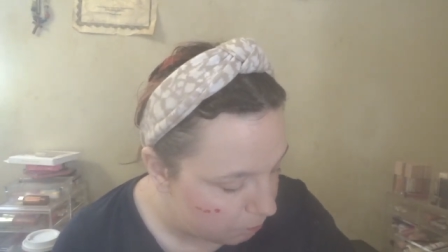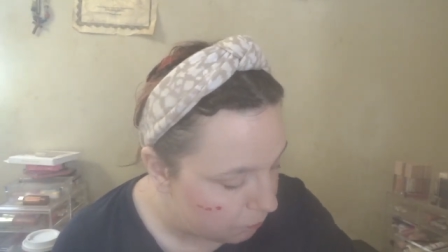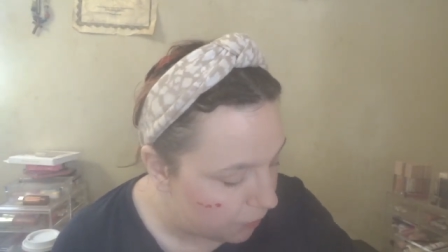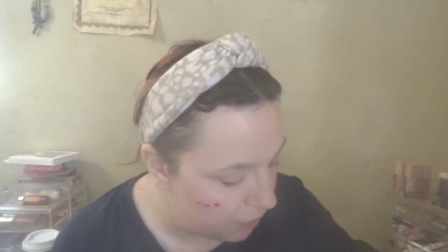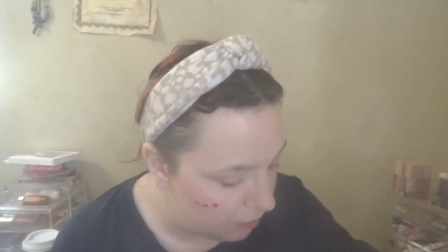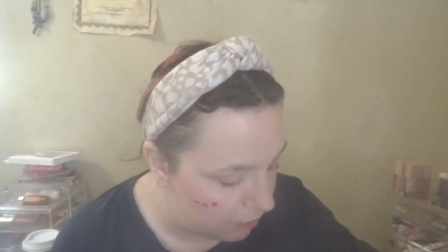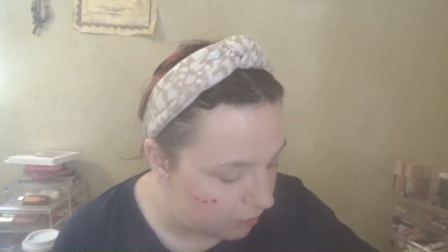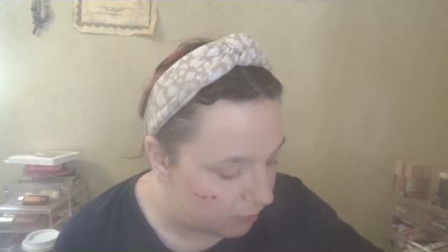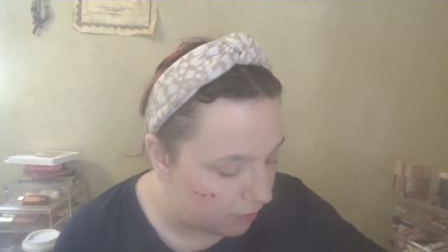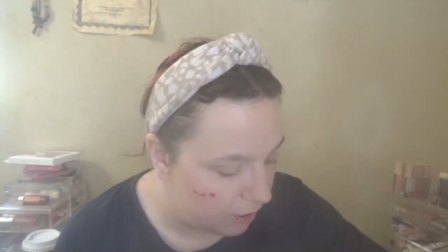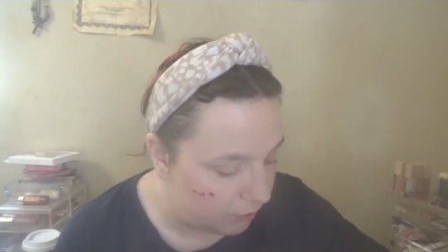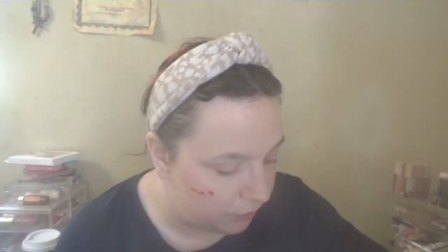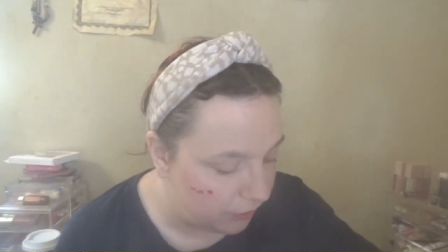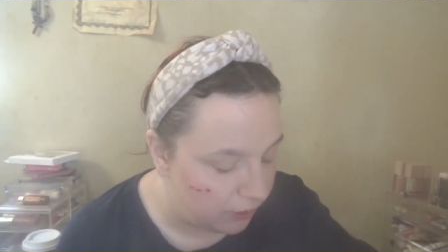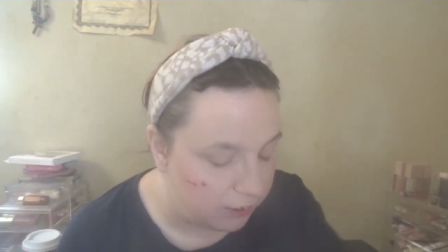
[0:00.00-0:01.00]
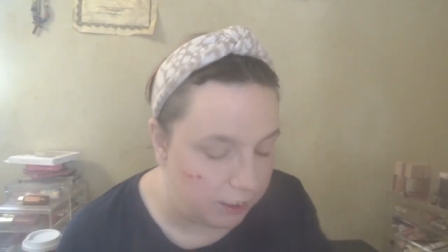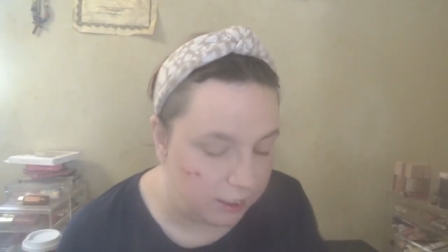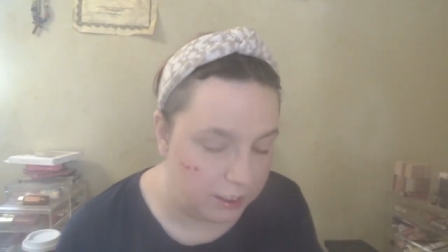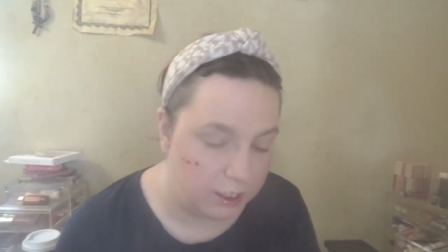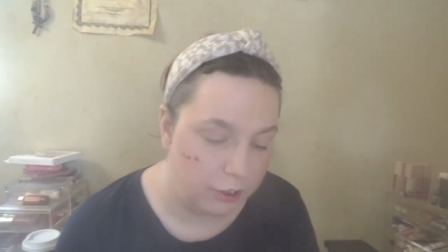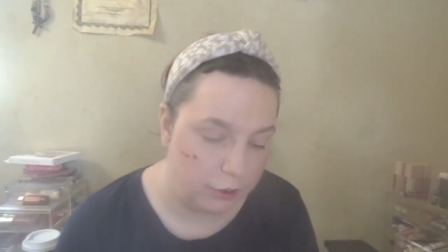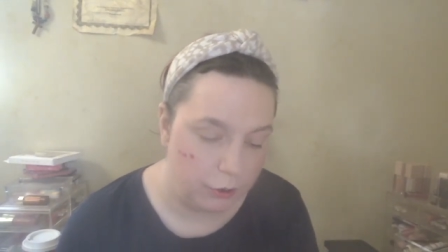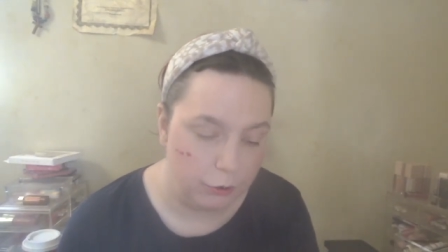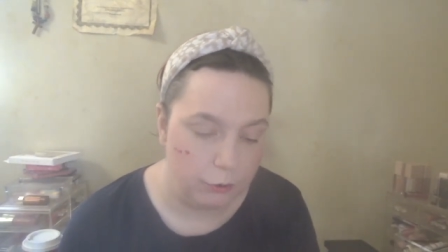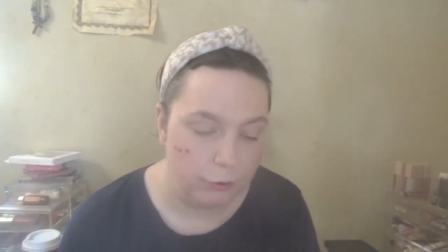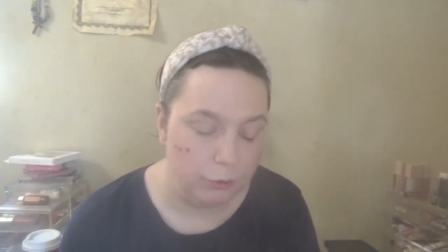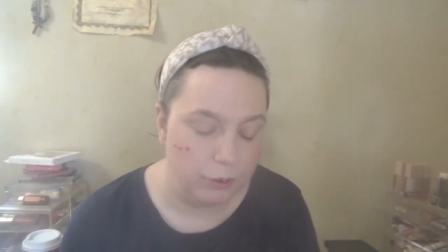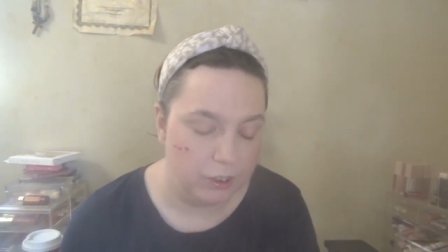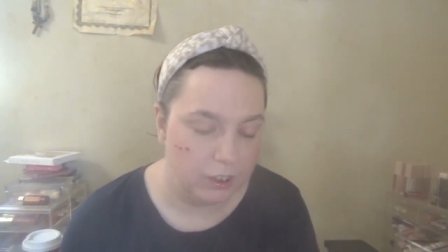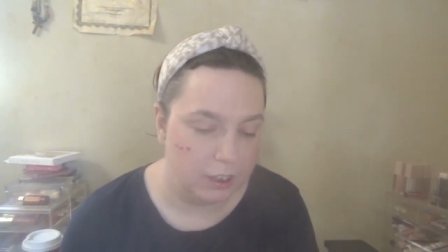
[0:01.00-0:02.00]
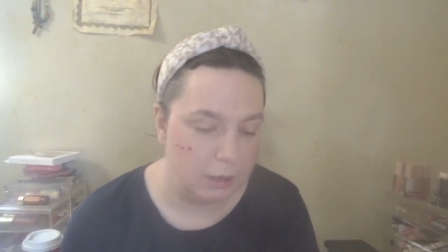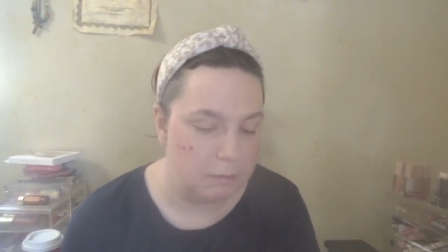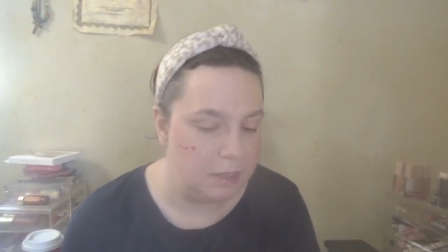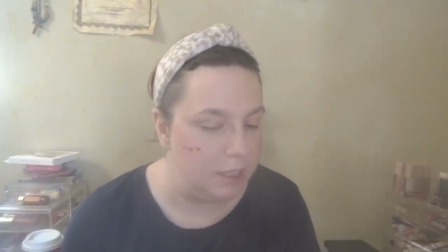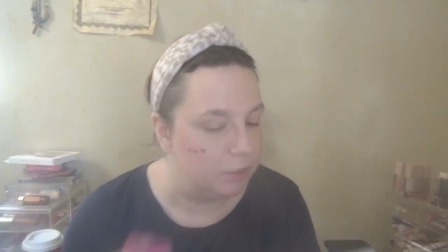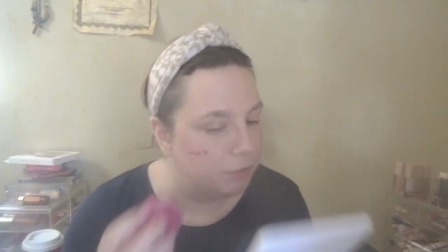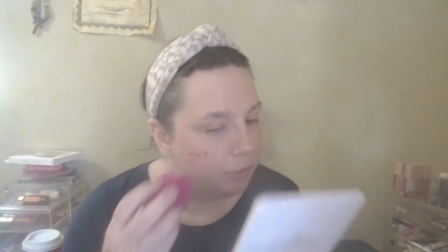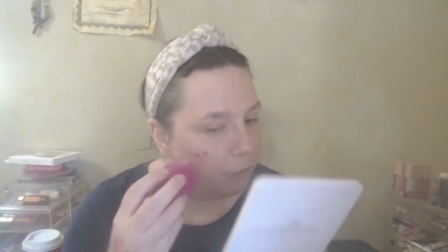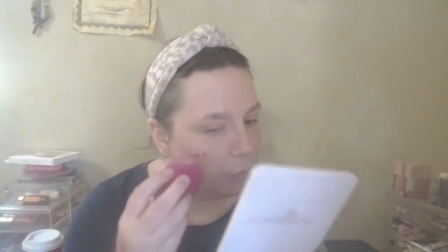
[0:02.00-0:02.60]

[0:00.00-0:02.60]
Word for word: This is definitely like a cold, coming in from the